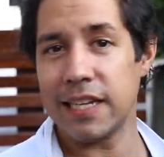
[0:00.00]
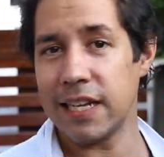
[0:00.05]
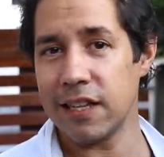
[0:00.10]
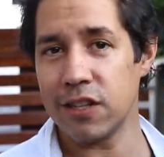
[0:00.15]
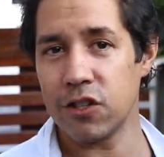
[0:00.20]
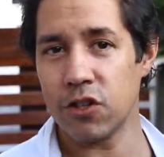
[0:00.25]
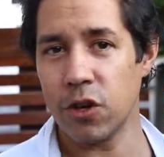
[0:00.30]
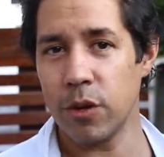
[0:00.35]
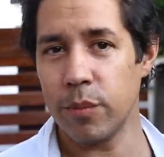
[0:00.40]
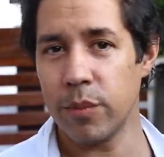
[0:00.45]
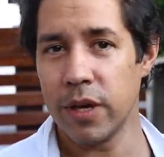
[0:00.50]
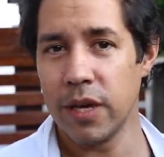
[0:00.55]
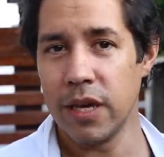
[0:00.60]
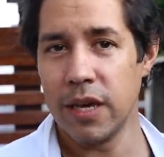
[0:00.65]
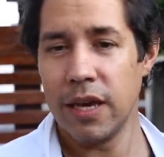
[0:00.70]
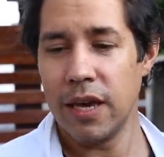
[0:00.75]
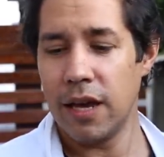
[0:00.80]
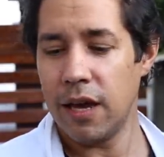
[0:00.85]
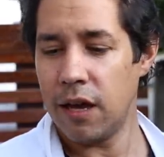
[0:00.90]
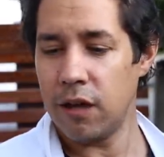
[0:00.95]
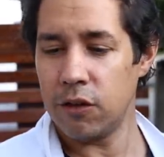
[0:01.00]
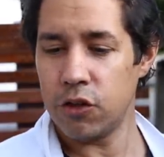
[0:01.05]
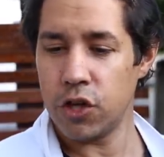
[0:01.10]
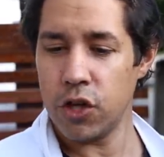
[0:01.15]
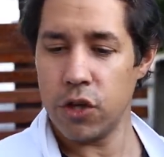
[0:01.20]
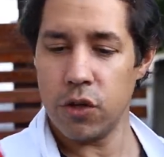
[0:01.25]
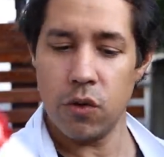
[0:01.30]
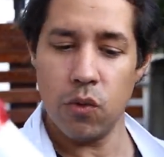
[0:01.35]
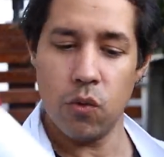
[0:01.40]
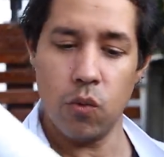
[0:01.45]
telescope. I'll
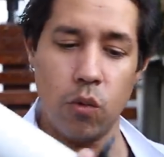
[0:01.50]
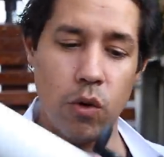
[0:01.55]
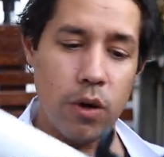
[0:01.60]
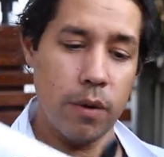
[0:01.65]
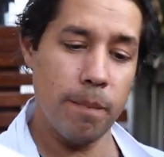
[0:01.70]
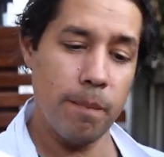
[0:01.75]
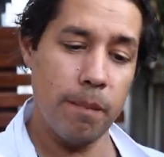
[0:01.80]
show you what